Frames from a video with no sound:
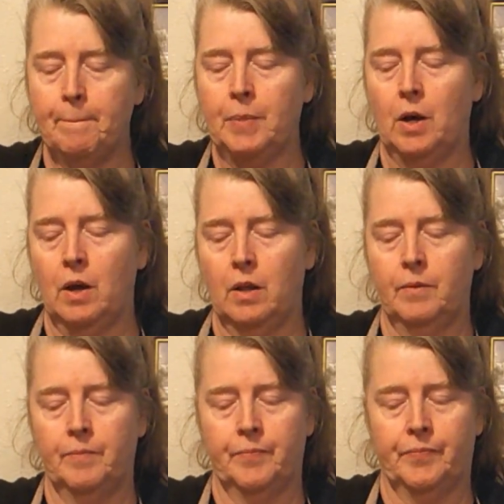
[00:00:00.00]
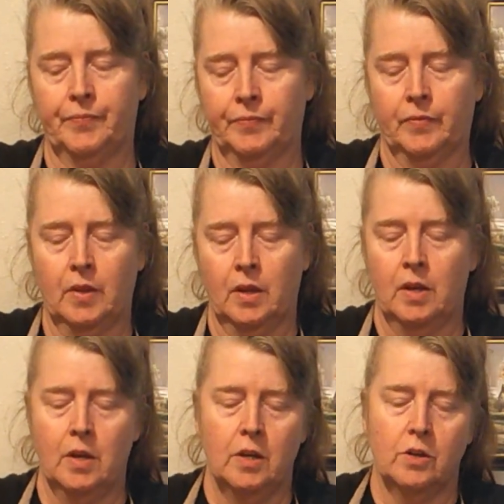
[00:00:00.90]
ball,
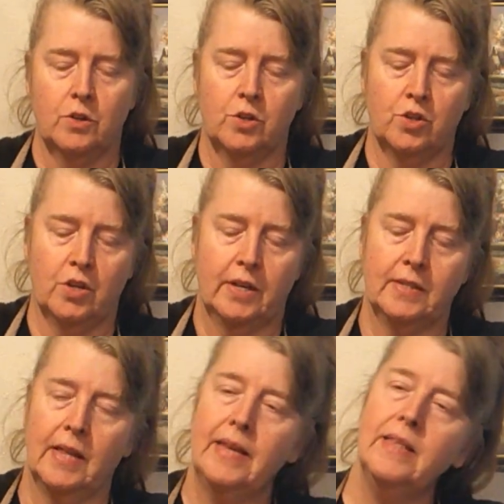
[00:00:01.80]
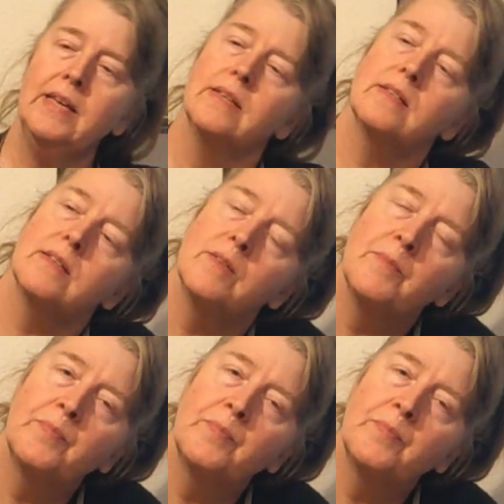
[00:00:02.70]
just like this.